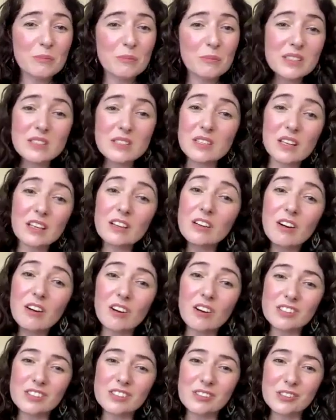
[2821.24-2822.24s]
because they're
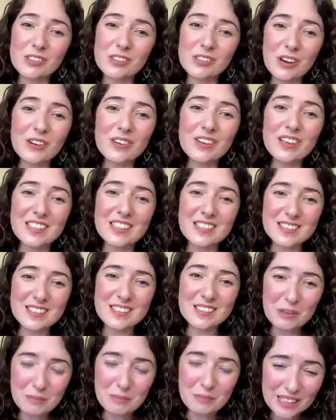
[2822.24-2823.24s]
not. Although it's
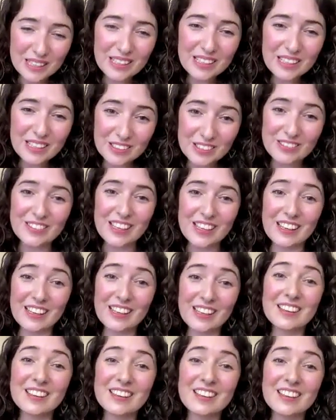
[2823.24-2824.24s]
completely
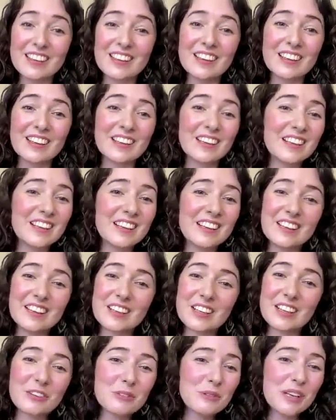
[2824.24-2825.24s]
unique,
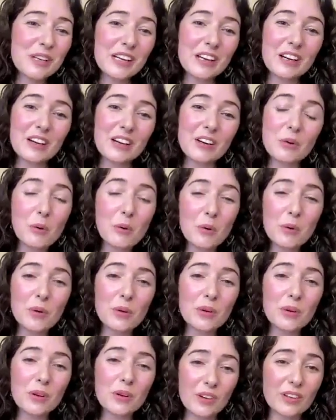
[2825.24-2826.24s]
we are
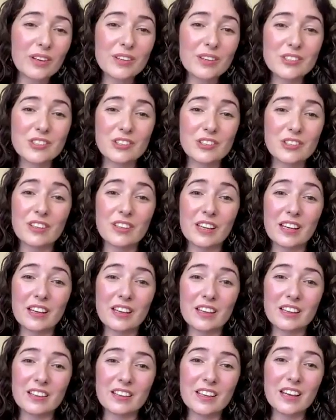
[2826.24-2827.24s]
all on our
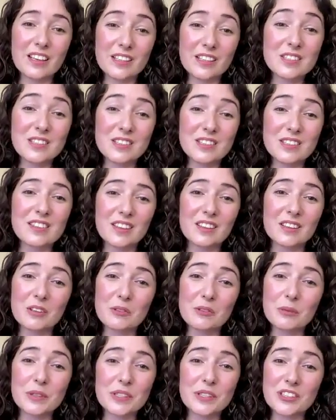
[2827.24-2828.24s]
journey, and that's the thing
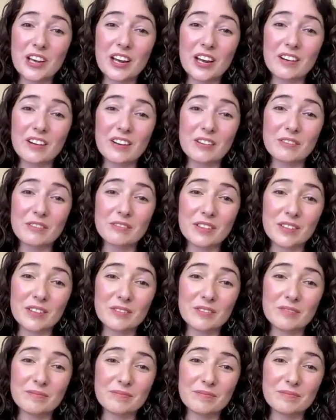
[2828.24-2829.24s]
that we share, I feel.